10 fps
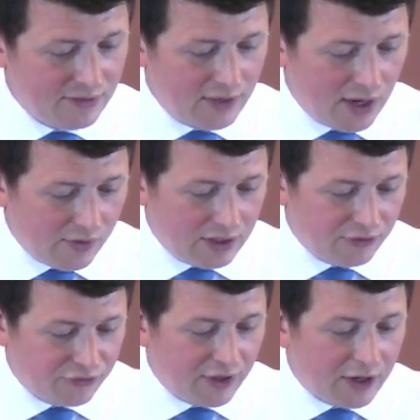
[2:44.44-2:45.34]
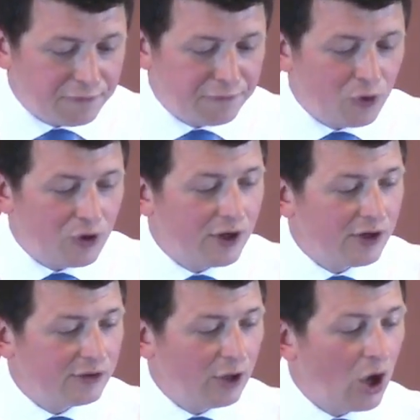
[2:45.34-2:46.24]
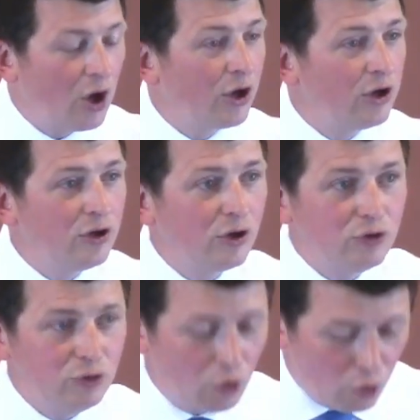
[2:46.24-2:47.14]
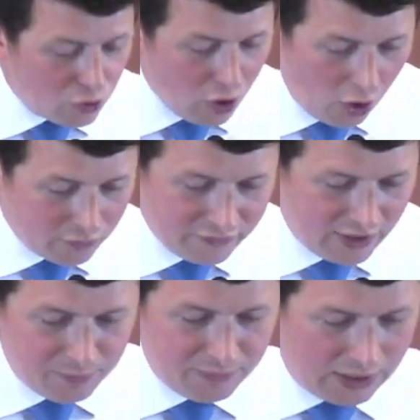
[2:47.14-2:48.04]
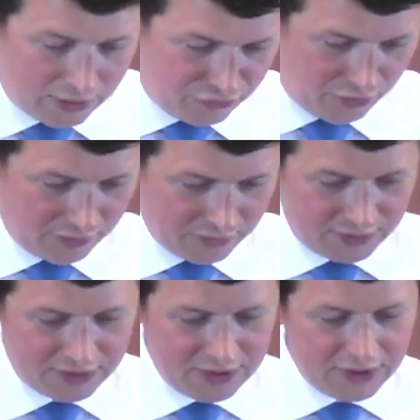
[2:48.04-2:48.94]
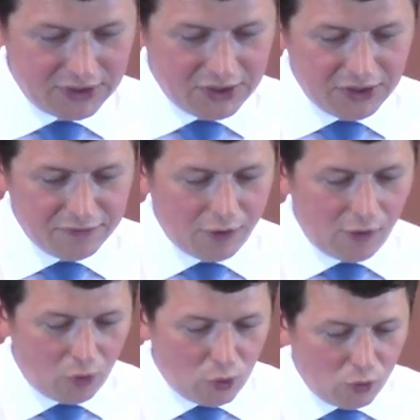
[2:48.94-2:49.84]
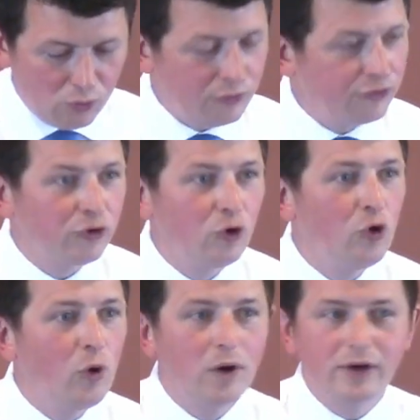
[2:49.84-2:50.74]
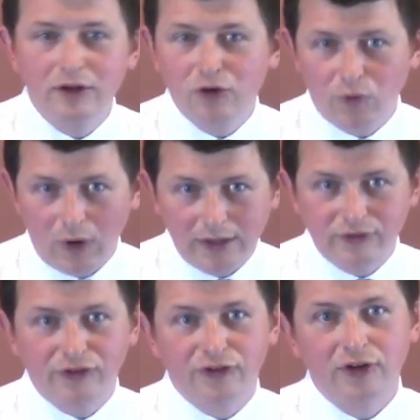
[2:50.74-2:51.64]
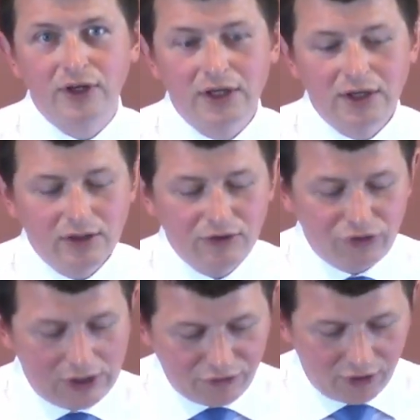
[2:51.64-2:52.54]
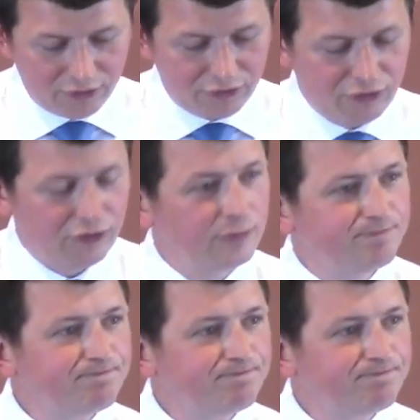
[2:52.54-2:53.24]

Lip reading: There is therefore now no condemnation for those who are in Christ Jesus.